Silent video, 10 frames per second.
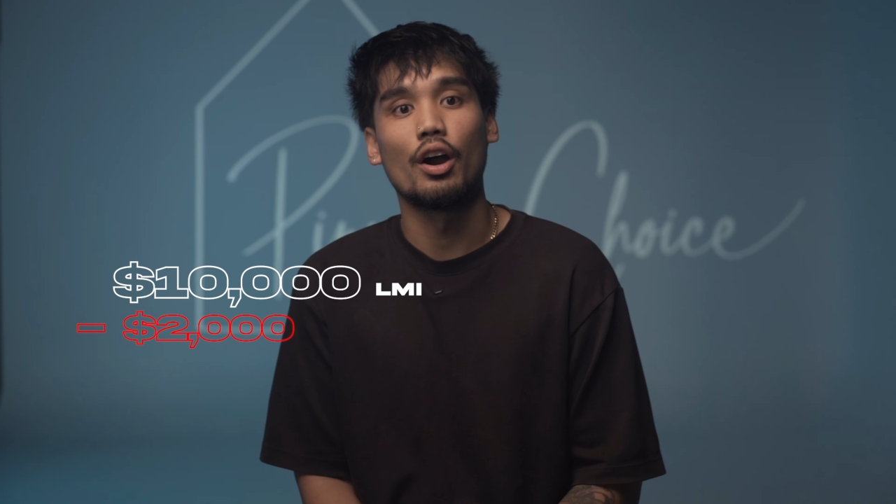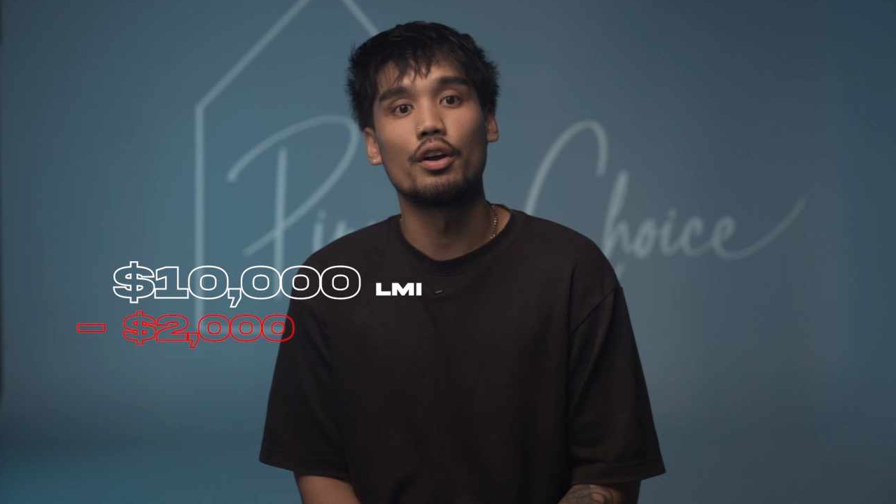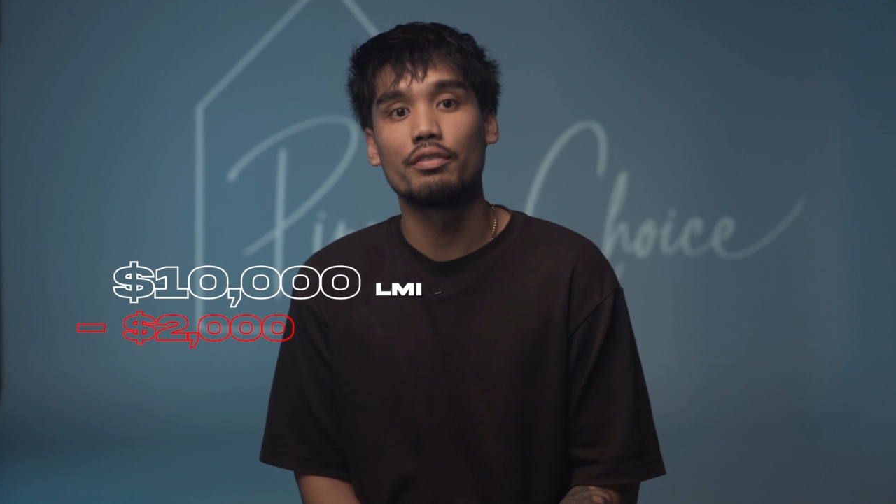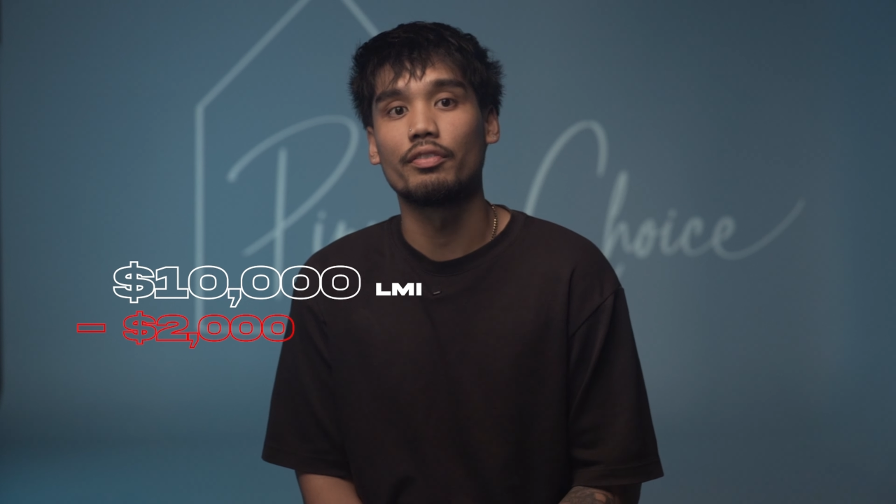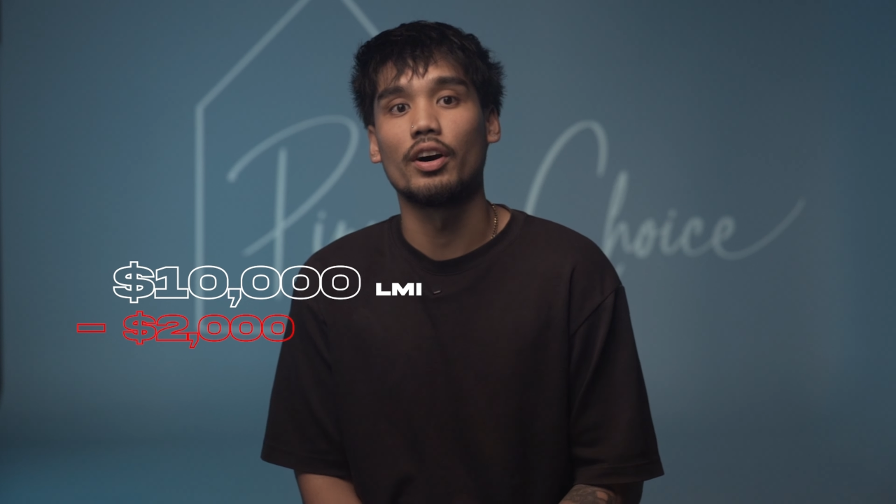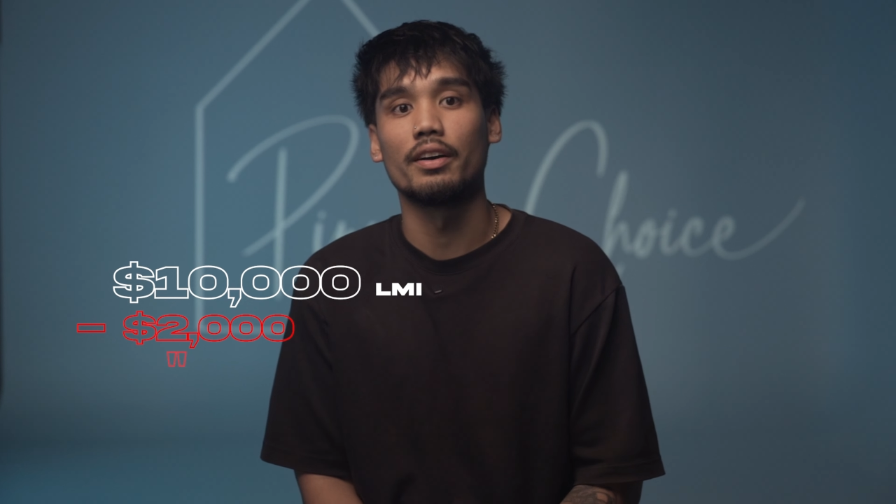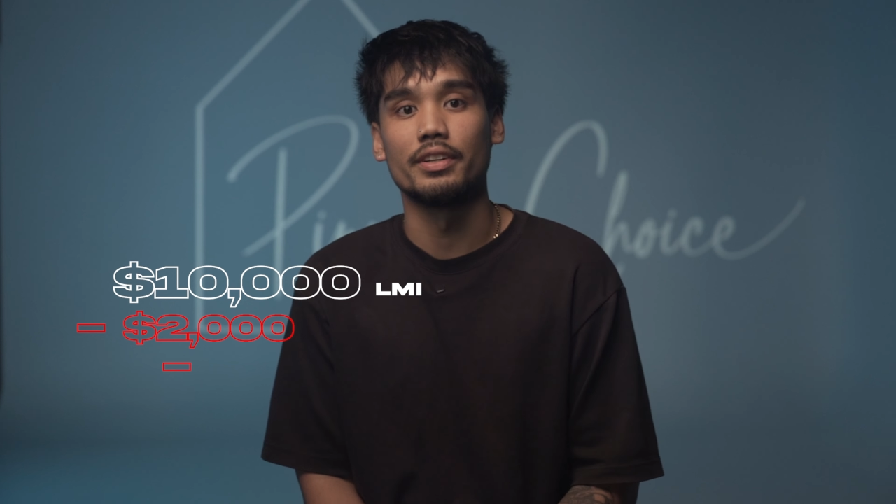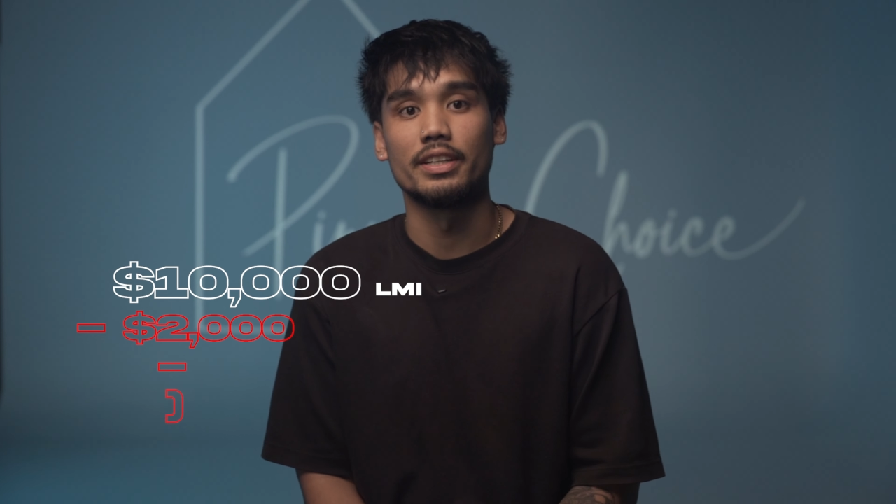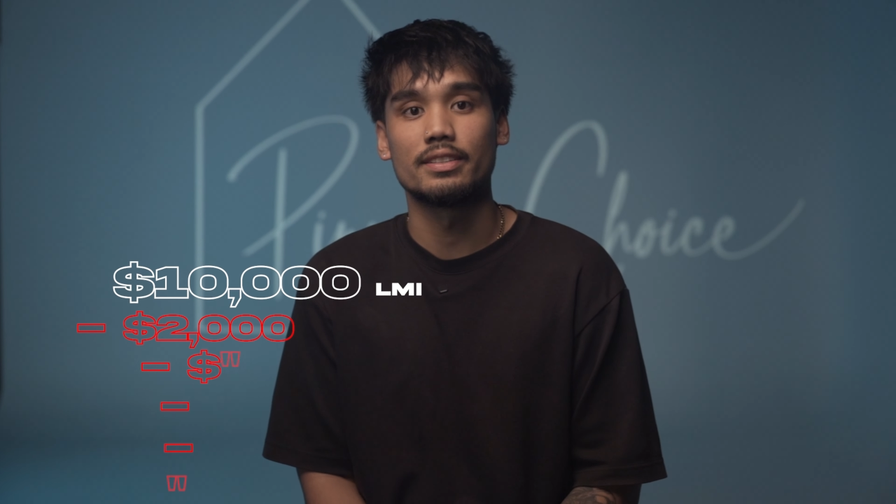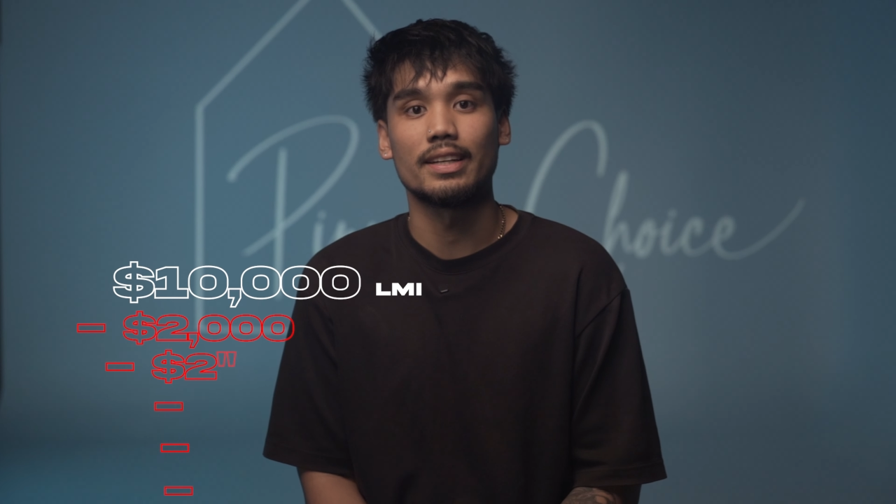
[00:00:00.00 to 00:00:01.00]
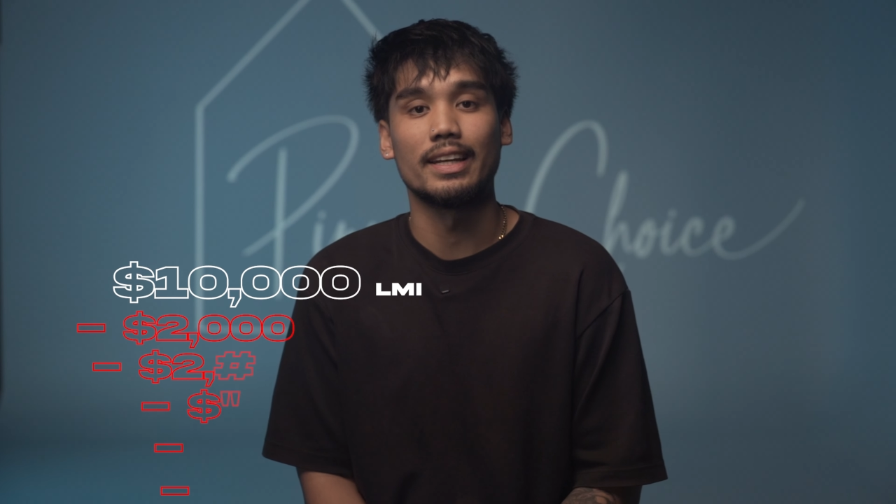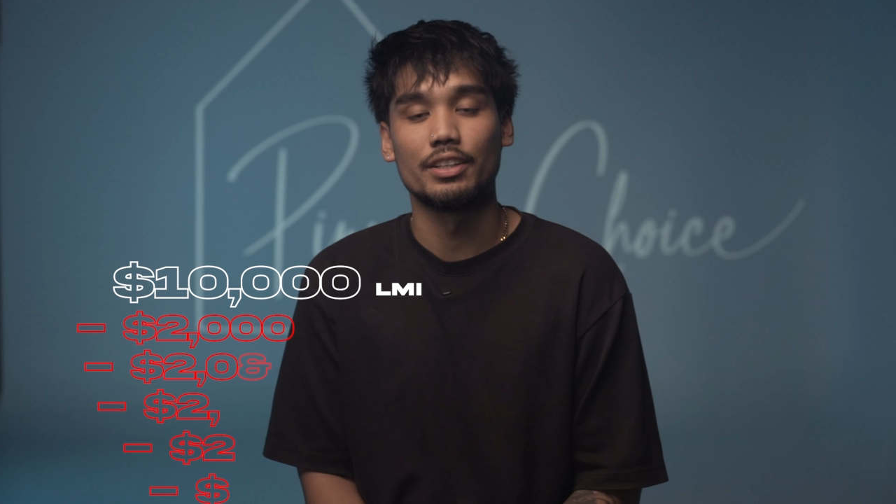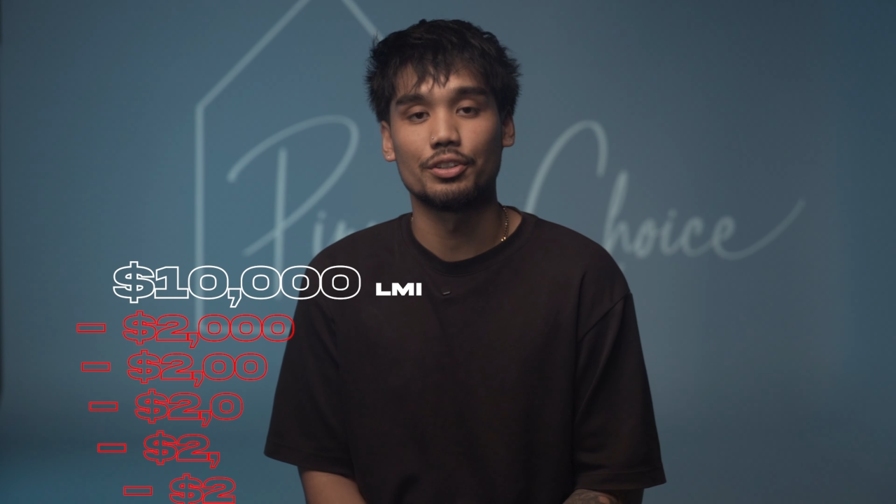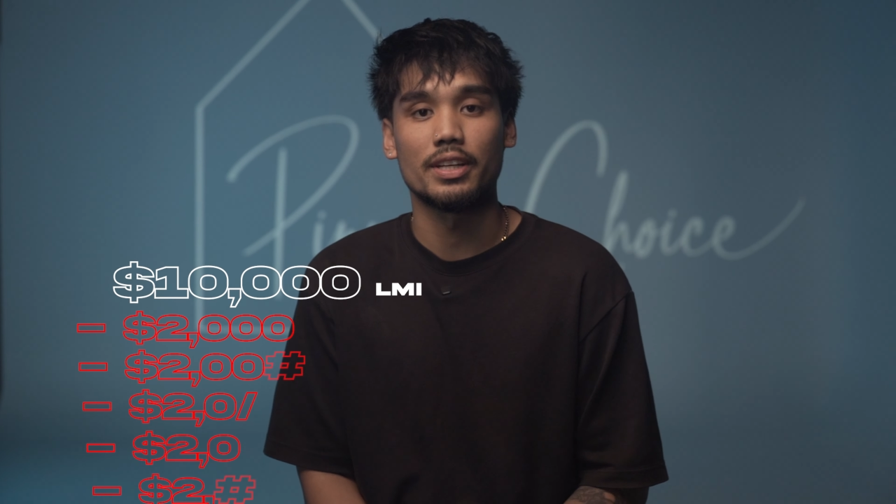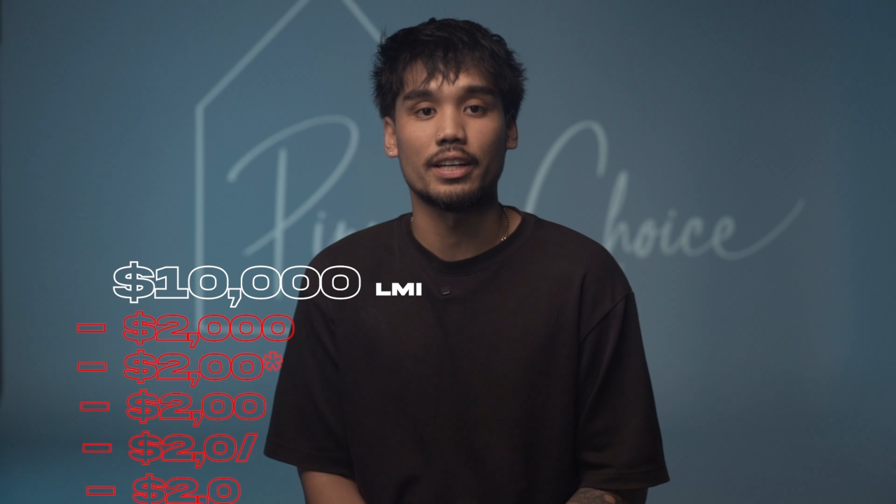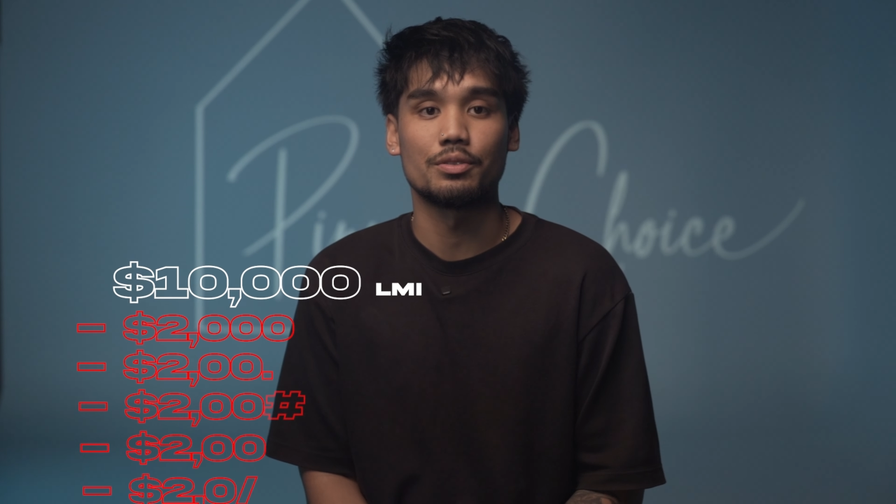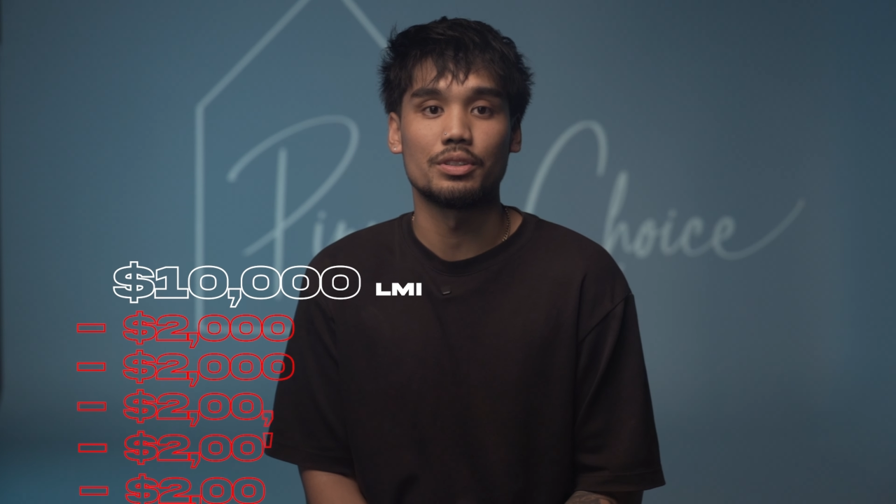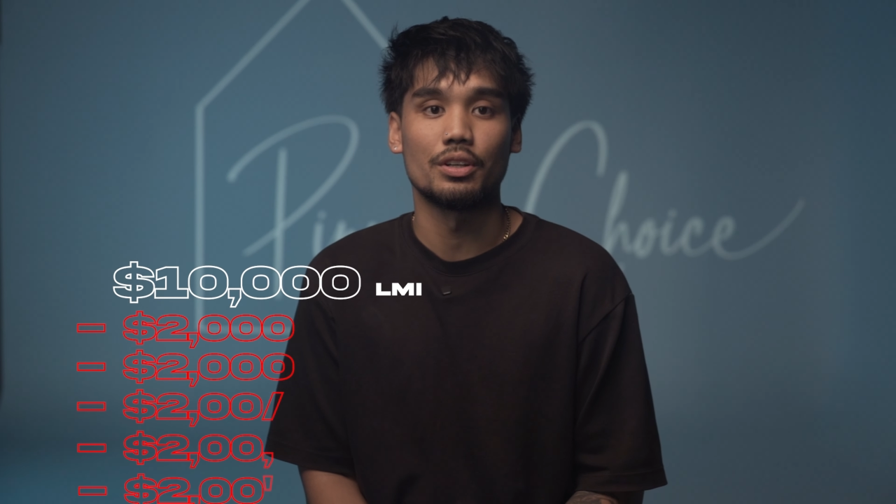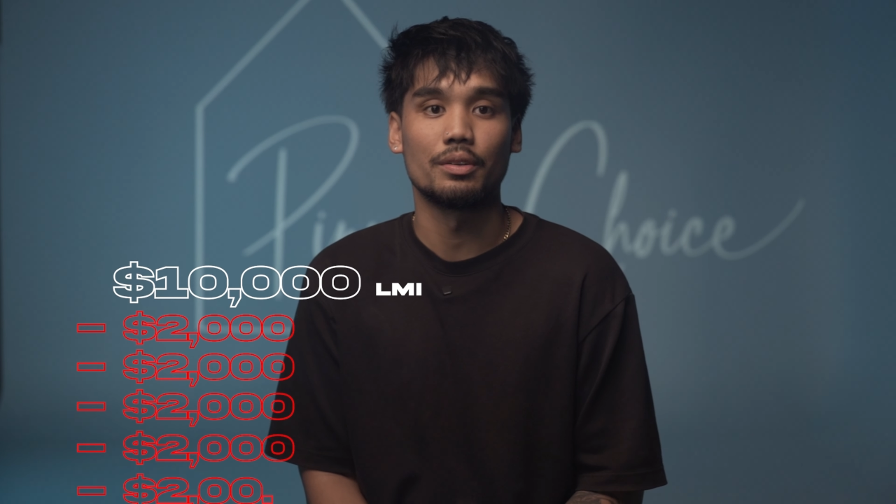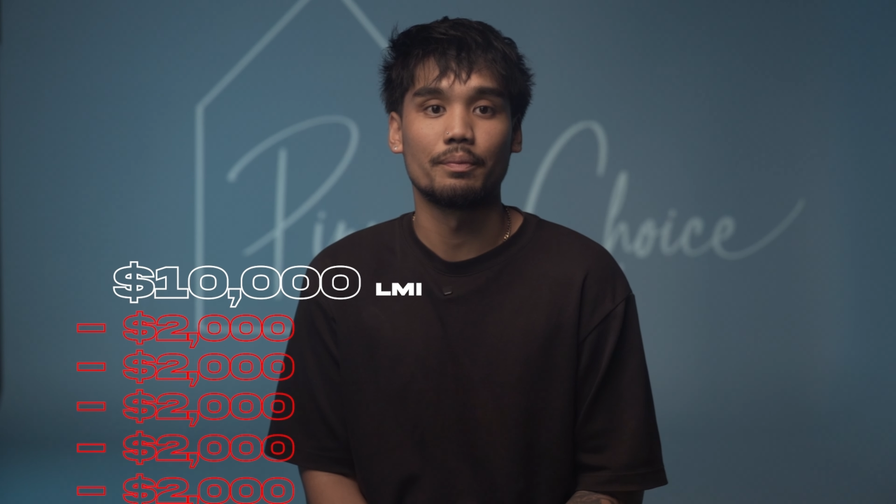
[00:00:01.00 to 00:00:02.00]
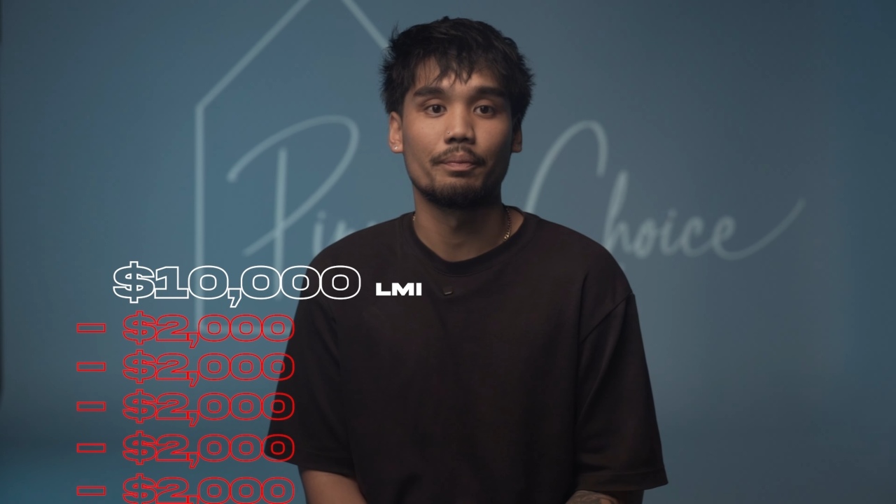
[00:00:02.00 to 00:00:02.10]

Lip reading: over 5 years in your tax return.